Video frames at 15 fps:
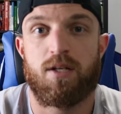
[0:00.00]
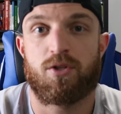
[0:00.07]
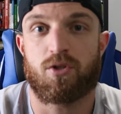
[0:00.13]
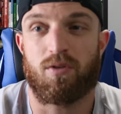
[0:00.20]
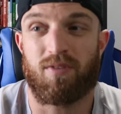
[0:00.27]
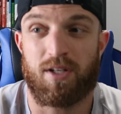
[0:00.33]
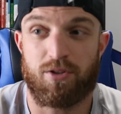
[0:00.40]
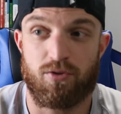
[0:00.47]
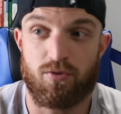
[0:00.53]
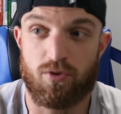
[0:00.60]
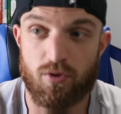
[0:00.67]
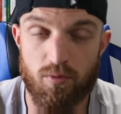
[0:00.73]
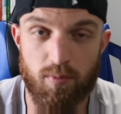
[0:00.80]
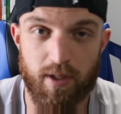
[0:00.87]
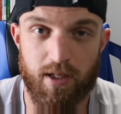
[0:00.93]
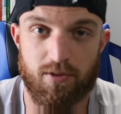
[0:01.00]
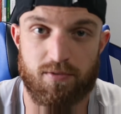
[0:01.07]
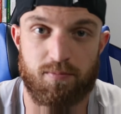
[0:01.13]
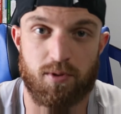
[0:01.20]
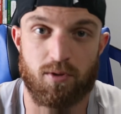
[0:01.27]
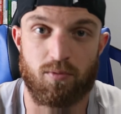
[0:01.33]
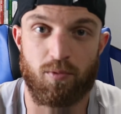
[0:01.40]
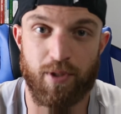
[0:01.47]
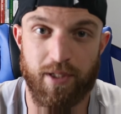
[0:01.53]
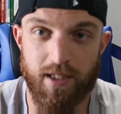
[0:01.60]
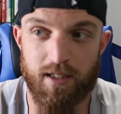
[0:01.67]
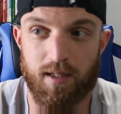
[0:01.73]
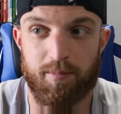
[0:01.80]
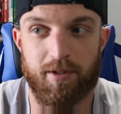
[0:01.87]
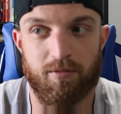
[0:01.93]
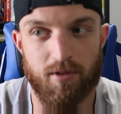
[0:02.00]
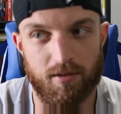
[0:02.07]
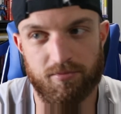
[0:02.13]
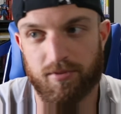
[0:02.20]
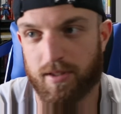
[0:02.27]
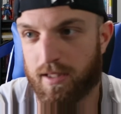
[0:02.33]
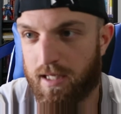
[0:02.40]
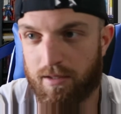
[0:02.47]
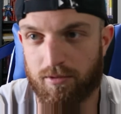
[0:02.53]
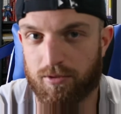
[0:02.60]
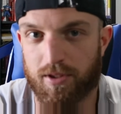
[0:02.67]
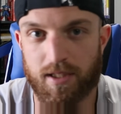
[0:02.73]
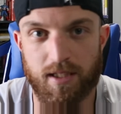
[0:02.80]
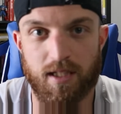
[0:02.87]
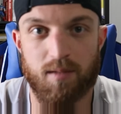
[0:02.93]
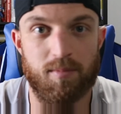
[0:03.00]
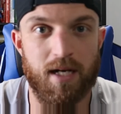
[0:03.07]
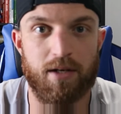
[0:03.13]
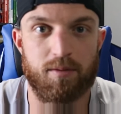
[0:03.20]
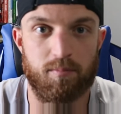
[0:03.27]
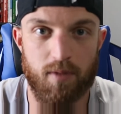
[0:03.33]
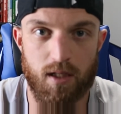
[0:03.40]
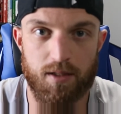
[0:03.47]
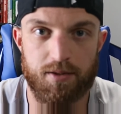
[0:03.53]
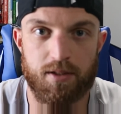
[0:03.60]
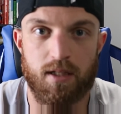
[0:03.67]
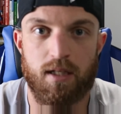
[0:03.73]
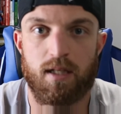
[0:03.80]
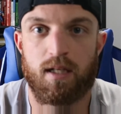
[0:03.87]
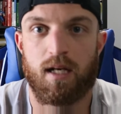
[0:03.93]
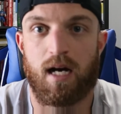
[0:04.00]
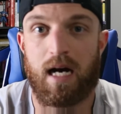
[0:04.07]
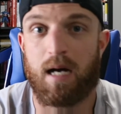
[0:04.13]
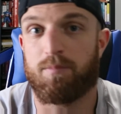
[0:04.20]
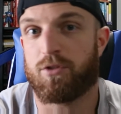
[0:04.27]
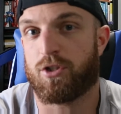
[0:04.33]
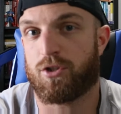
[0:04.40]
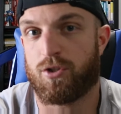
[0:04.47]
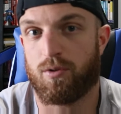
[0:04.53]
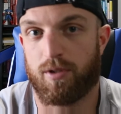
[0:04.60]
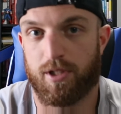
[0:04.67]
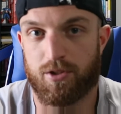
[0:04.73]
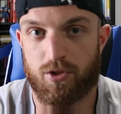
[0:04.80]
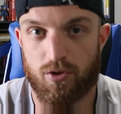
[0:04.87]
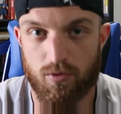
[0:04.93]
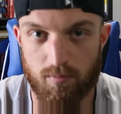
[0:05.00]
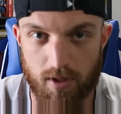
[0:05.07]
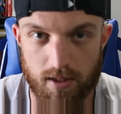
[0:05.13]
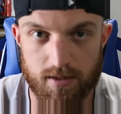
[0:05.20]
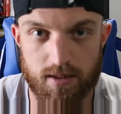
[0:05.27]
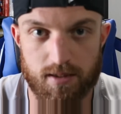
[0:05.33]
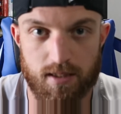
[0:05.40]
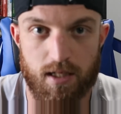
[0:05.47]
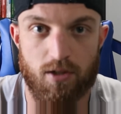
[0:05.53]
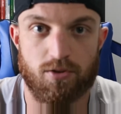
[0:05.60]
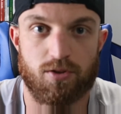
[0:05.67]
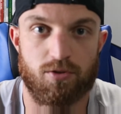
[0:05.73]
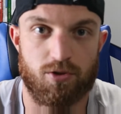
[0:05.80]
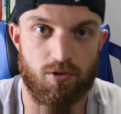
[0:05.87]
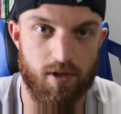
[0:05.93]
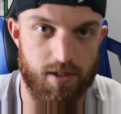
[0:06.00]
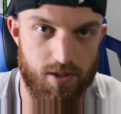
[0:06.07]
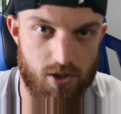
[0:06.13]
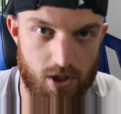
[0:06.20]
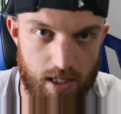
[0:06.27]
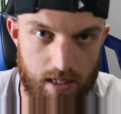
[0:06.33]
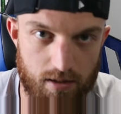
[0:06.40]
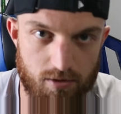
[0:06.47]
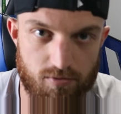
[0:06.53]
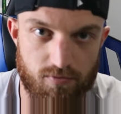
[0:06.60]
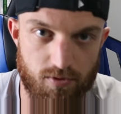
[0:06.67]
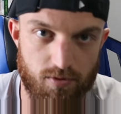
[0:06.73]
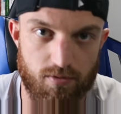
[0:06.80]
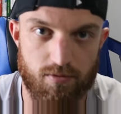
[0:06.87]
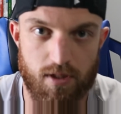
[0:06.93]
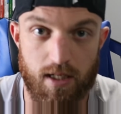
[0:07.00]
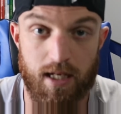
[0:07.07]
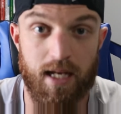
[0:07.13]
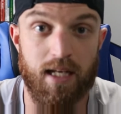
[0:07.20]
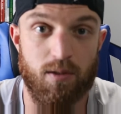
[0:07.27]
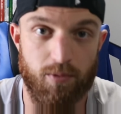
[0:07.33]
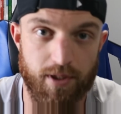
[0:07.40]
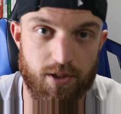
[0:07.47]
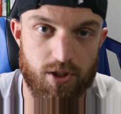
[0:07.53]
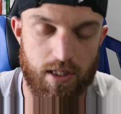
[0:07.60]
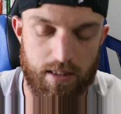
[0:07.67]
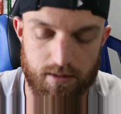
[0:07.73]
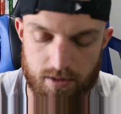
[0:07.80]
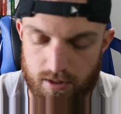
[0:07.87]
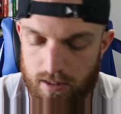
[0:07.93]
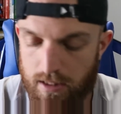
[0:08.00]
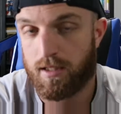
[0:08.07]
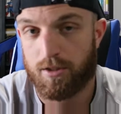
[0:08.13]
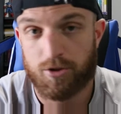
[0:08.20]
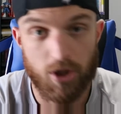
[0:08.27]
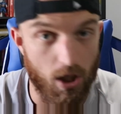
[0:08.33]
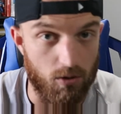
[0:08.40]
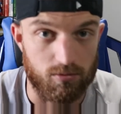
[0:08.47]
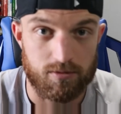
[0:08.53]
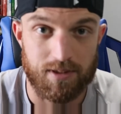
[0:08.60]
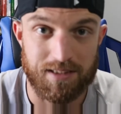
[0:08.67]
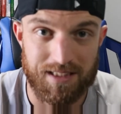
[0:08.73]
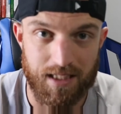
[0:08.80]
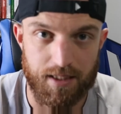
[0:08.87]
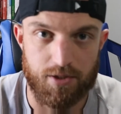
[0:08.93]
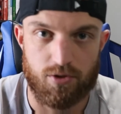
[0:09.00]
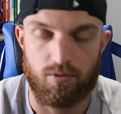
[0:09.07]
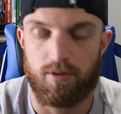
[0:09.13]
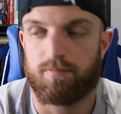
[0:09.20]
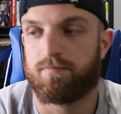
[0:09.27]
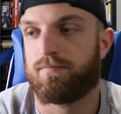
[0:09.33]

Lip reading: So if I do 2 pounds per week, I mean roughly I only need about a month. I'm just doing it 2 months because I also joined a challenge for an 8-week challenge. So let's get into it.